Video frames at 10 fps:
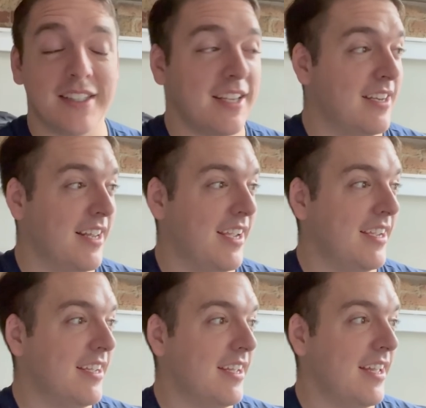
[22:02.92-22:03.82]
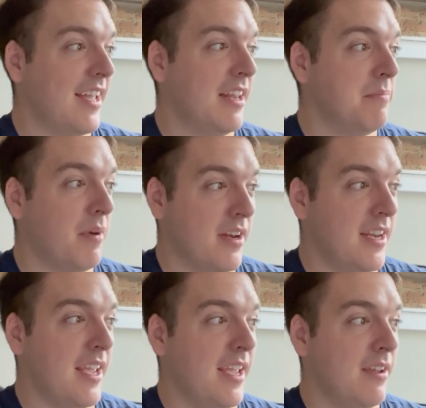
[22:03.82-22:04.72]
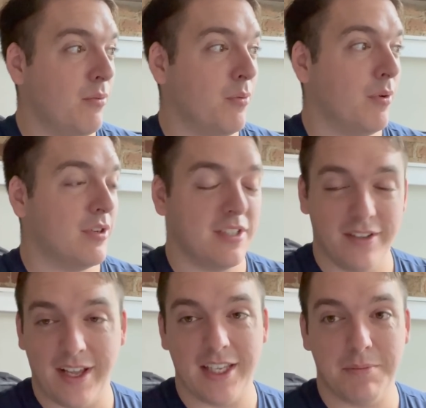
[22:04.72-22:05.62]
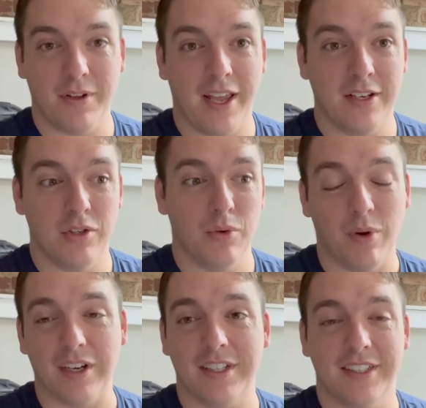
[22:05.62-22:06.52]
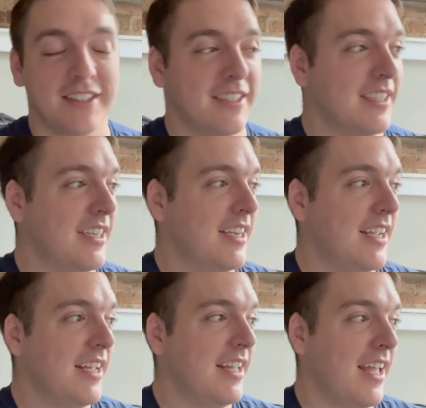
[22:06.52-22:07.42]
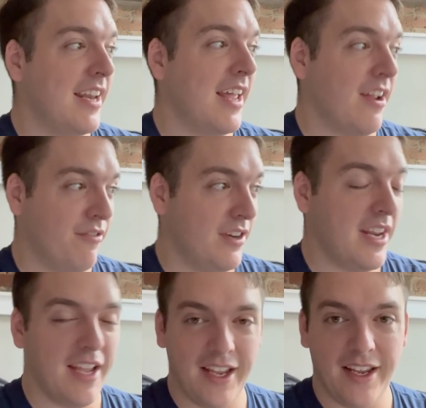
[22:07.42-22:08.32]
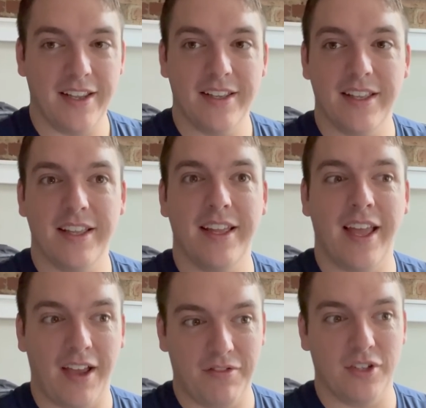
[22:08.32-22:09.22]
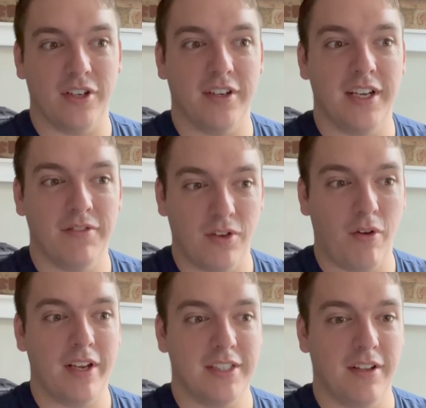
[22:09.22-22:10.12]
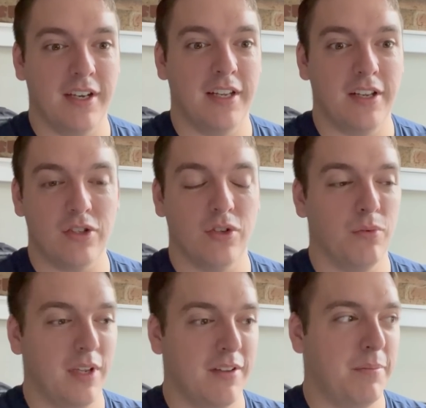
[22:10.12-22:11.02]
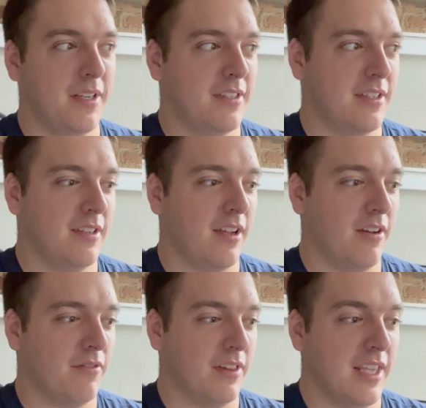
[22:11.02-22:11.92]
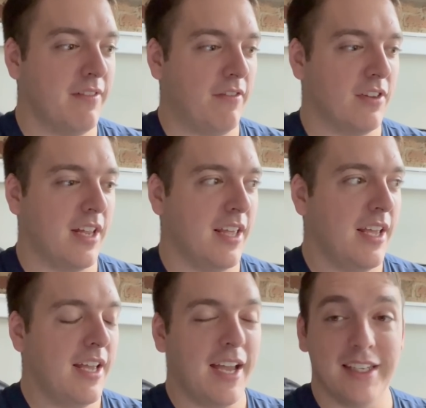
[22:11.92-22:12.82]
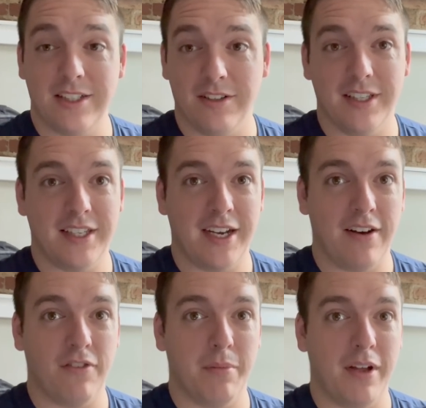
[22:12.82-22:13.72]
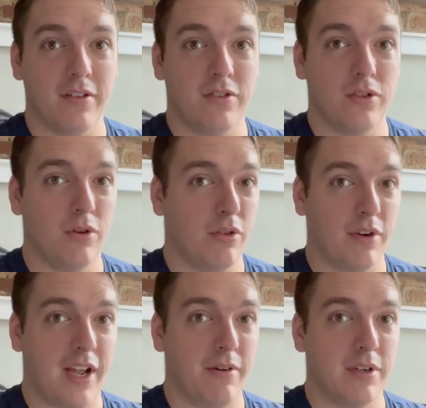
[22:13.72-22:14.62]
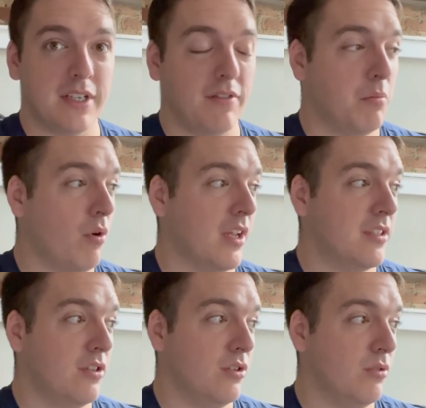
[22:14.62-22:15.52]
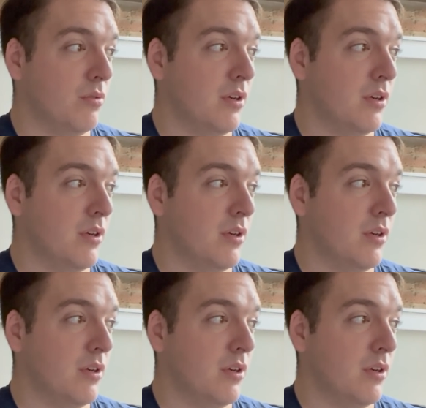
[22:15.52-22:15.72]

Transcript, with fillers: Sunday, and Monday when we were still in the hospital, I had to do work. And every day after, even though I still had an additional week of, P T, of leave after that, I still had to sign on for about two to three hours every morning to do